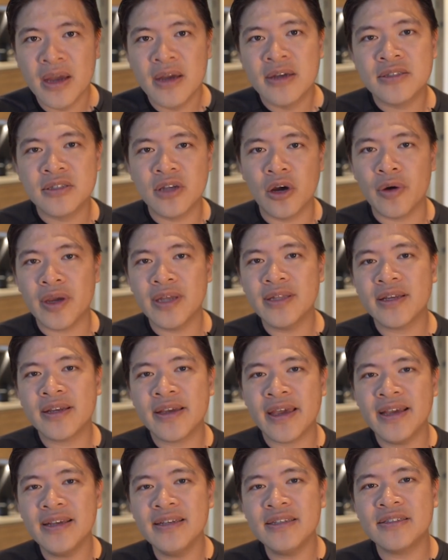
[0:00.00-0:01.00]
So in the
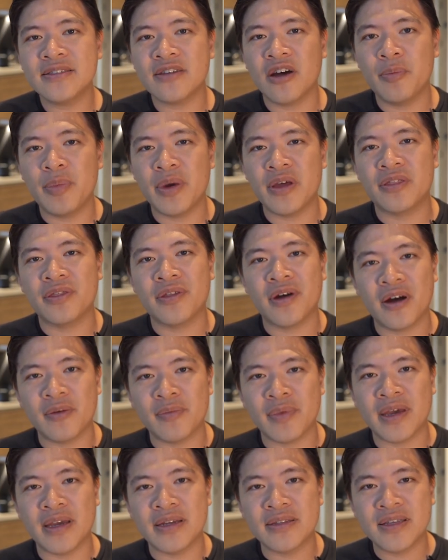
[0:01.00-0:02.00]
case of
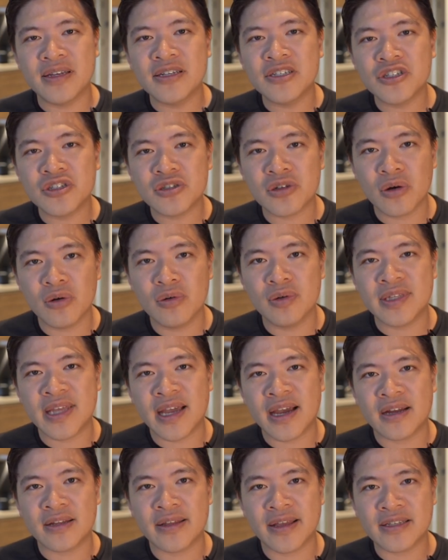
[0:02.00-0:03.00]
Bithumb, it did show
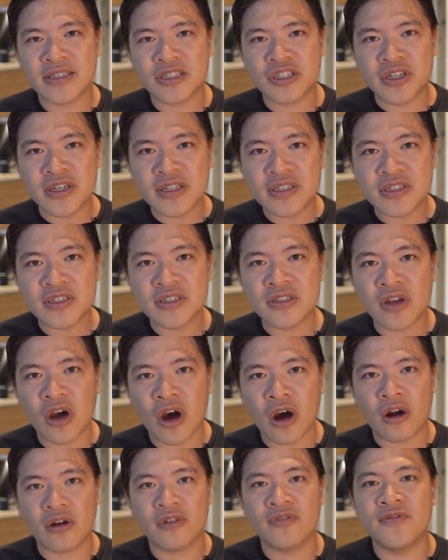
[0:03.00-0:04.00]
that exchanges
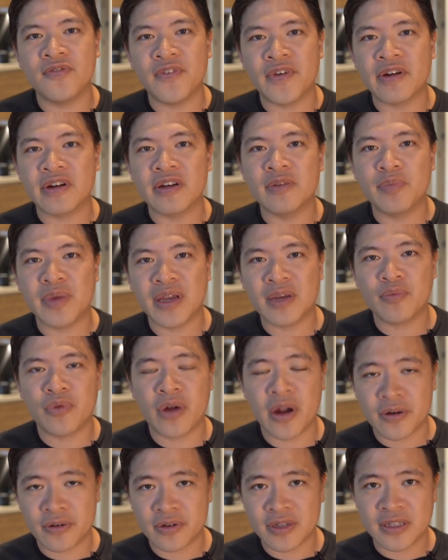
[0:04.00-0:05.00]
are very big
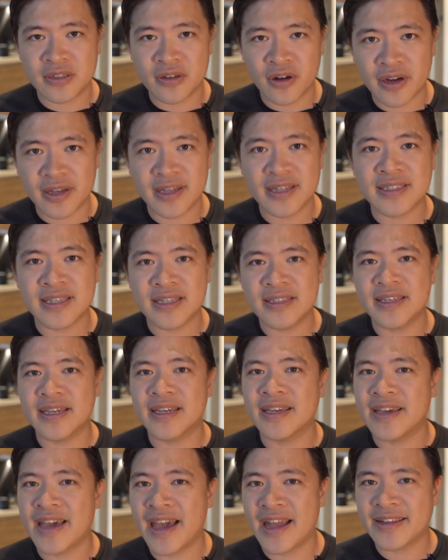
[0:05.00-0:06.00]
priority targets and they
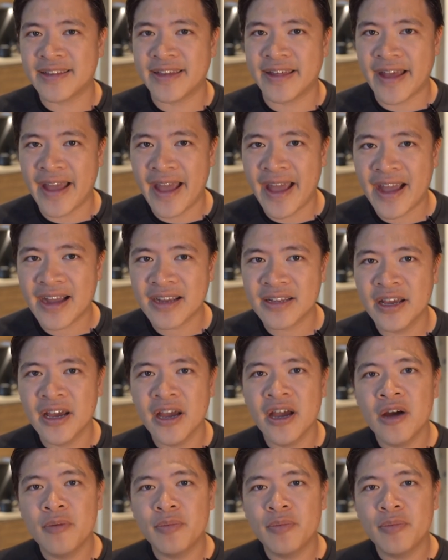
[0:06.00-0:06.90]
can get hacked.